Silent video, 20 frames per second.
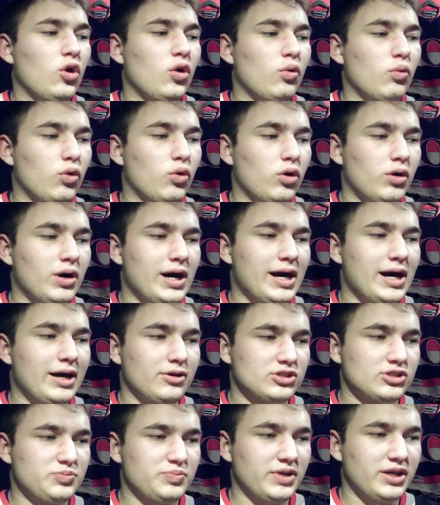I'll
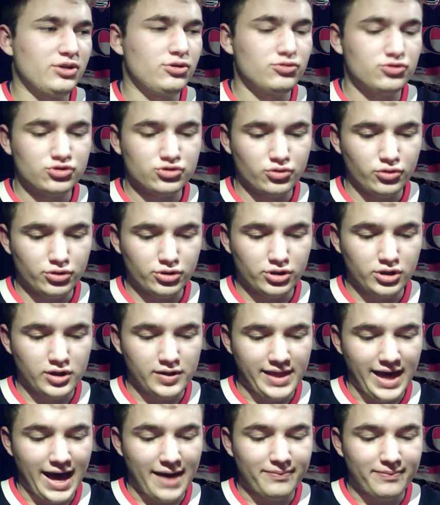explain who scored and all
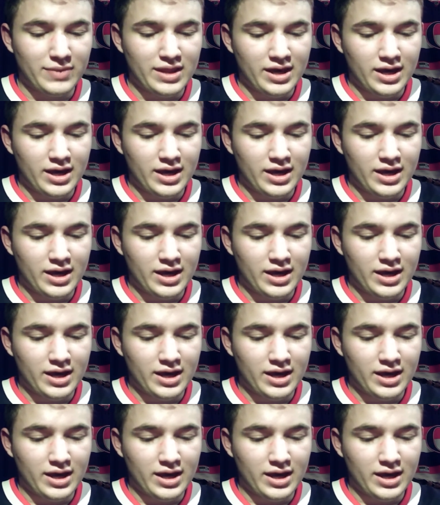that.